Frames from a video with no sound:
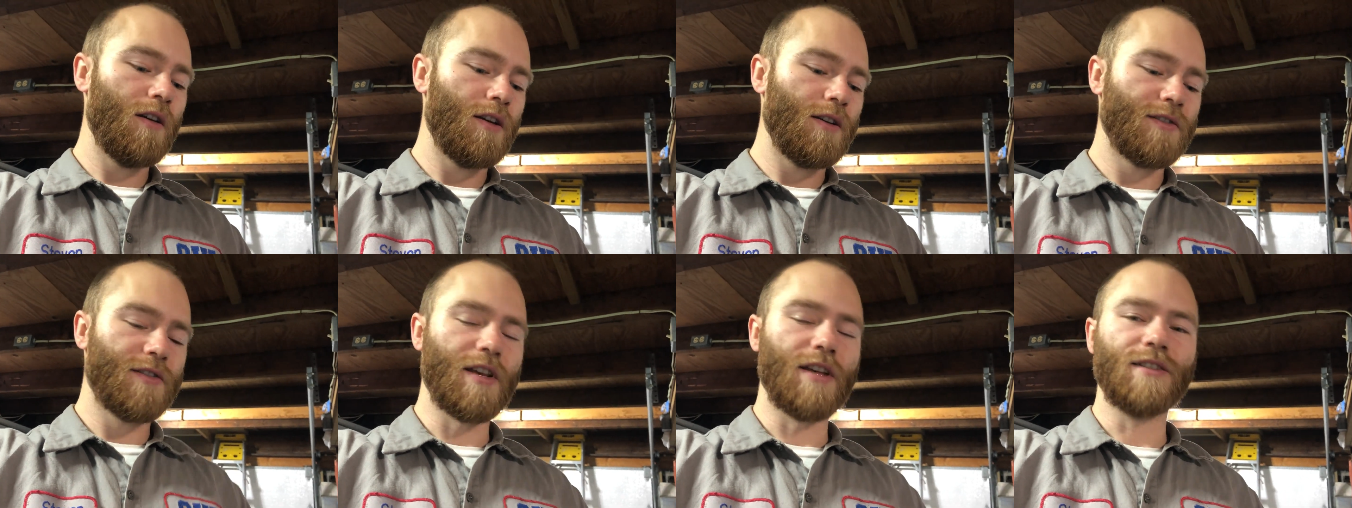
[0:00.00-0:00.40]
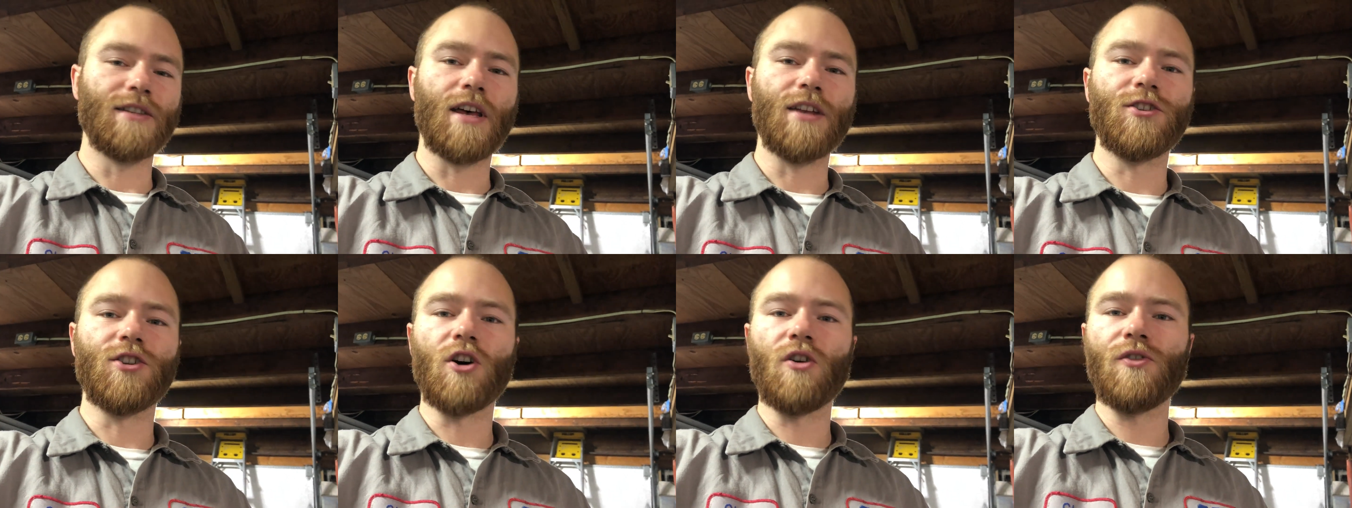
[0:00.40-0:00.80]
Since I
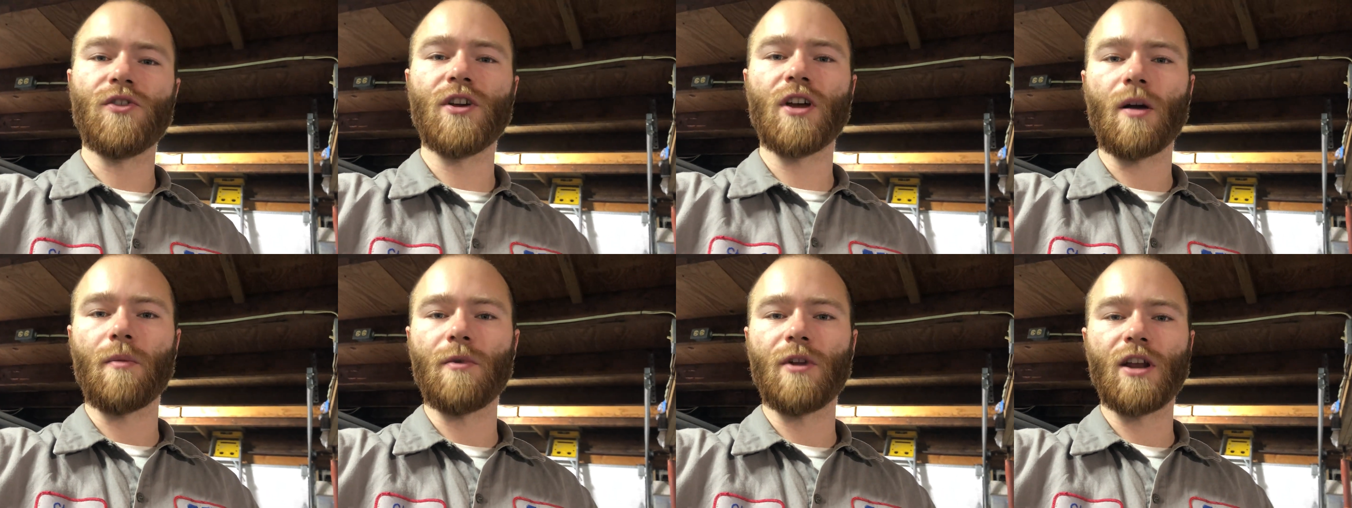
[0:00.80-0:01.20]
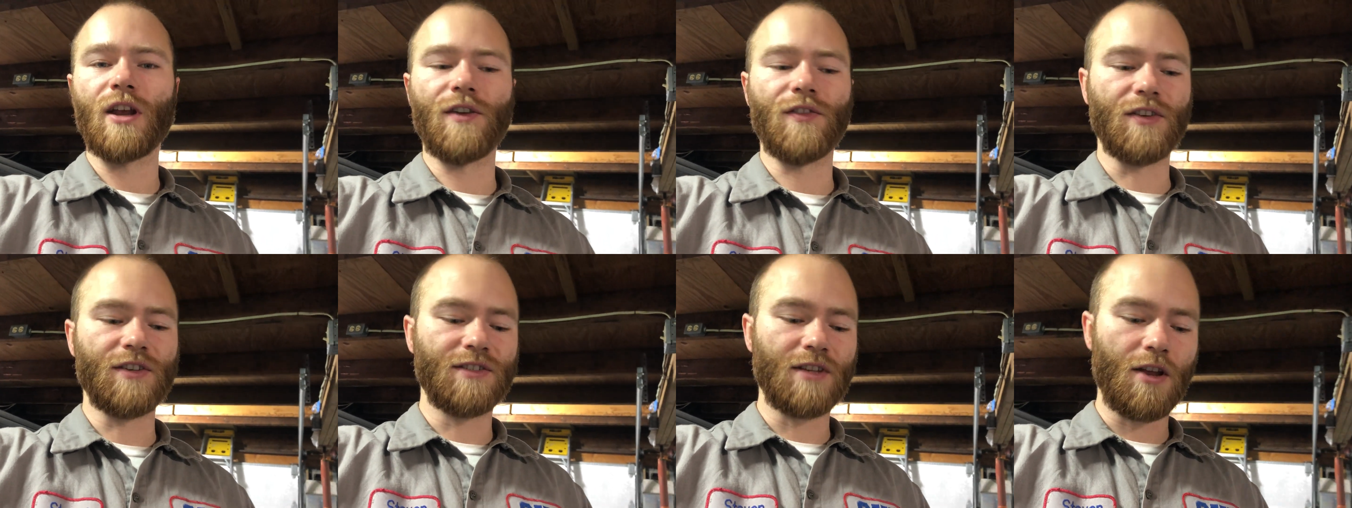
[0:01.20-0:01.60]
don't think I'm going to get
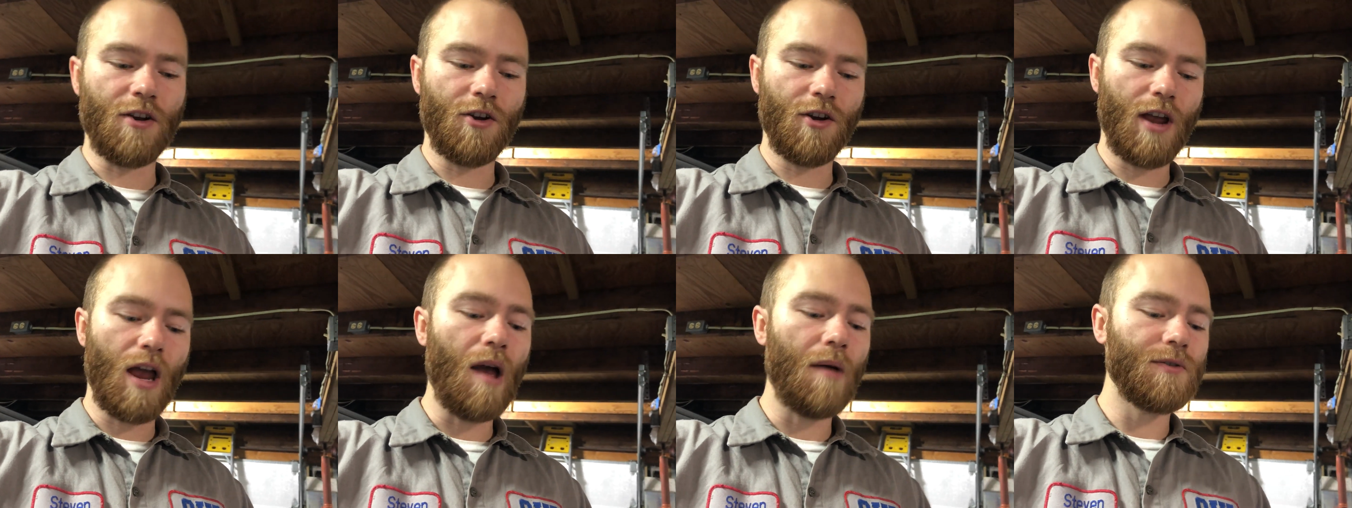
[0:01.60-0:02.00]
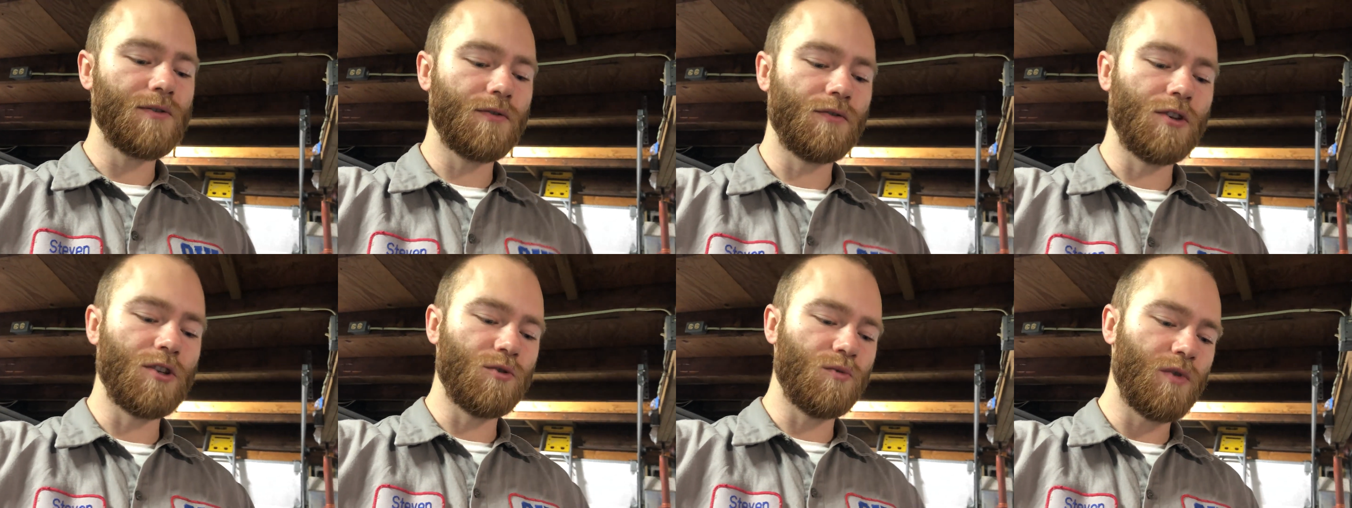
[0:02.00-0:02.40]
the center caps for
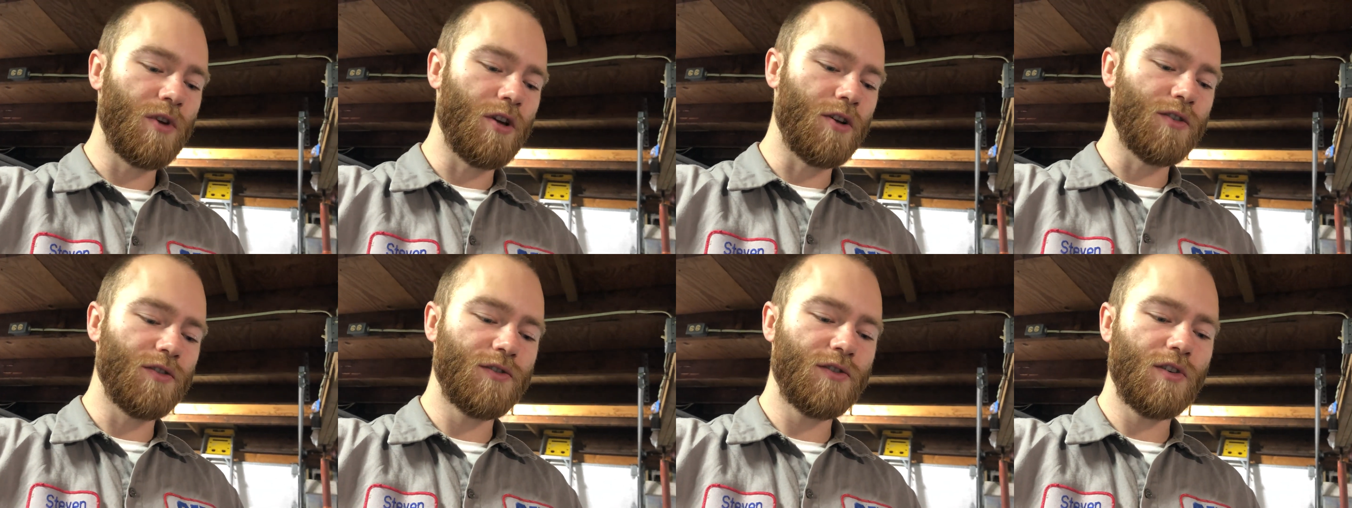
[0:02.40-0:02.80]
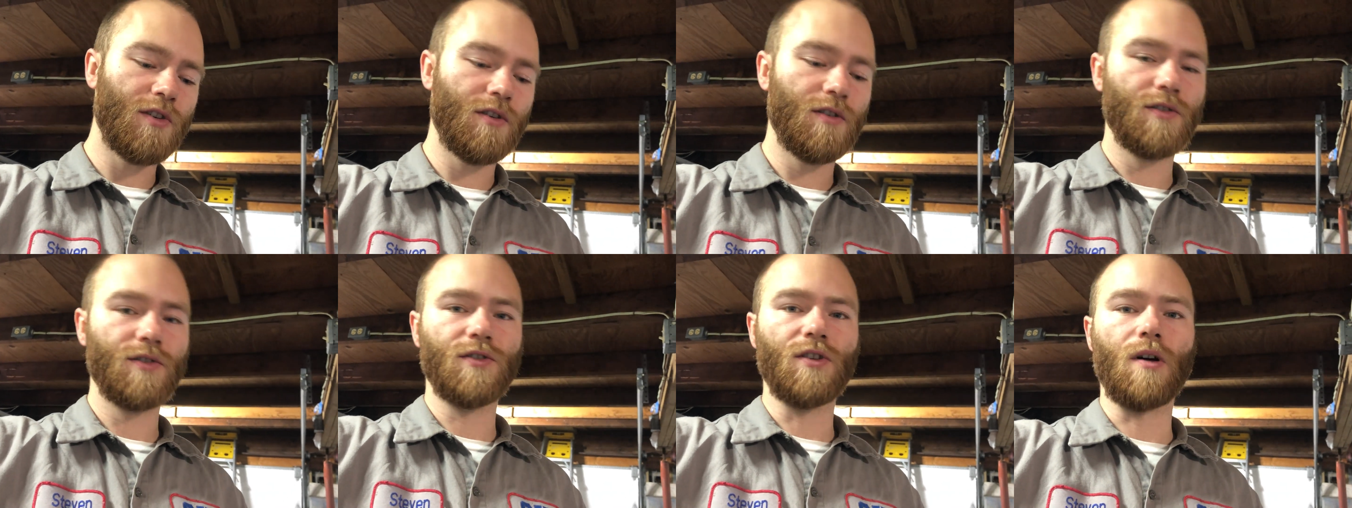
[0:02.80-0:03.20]
these wheels,
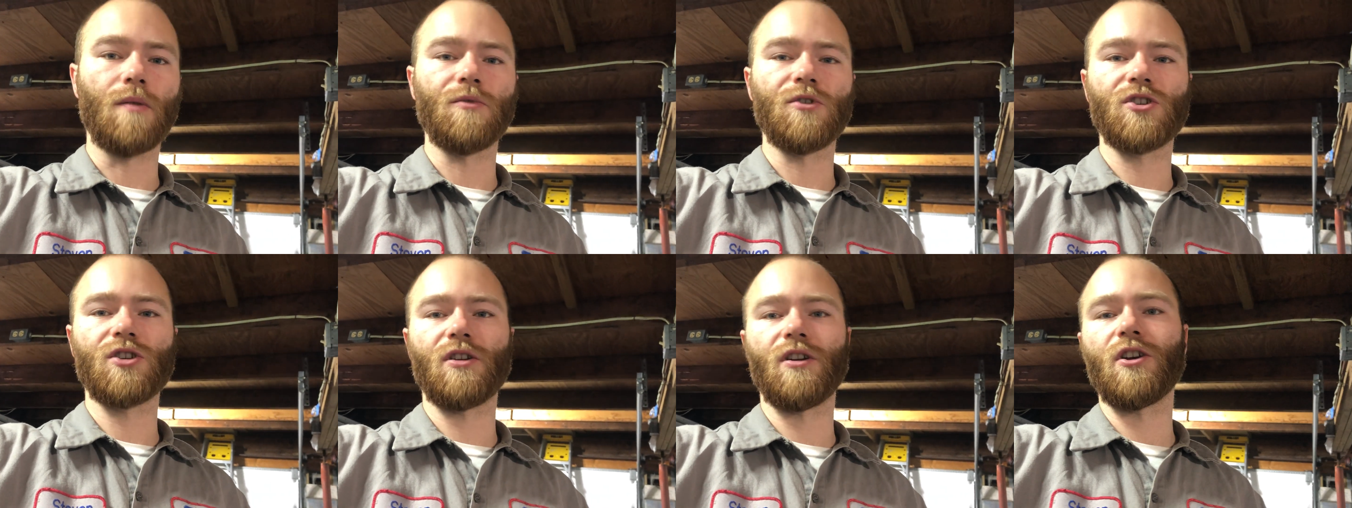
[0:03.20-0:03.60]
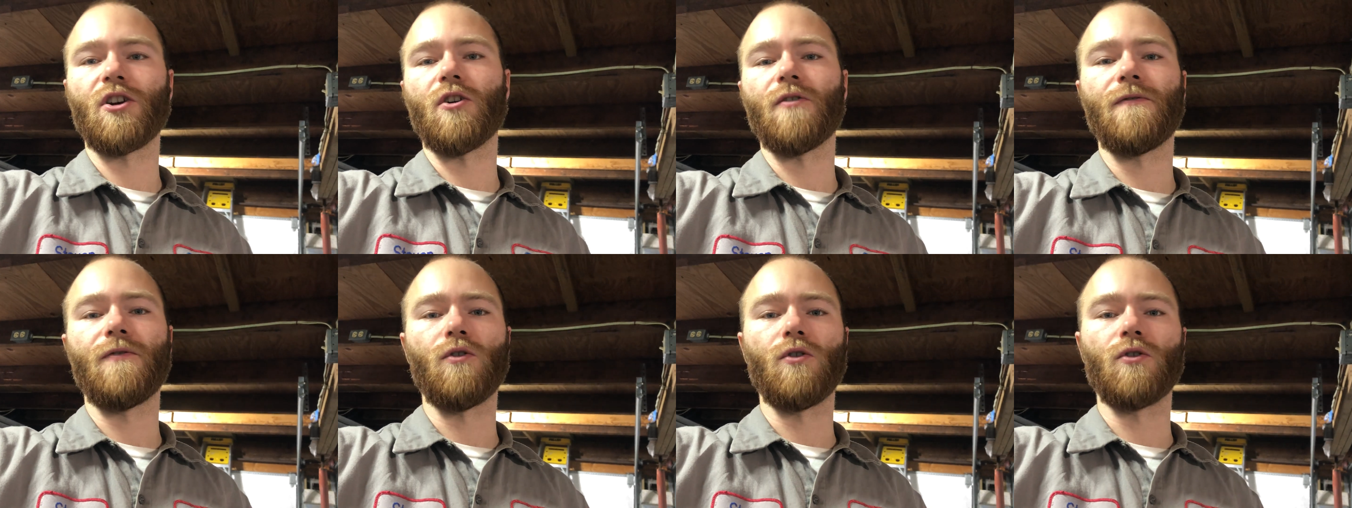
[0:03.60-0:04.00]
so I'm just going to go full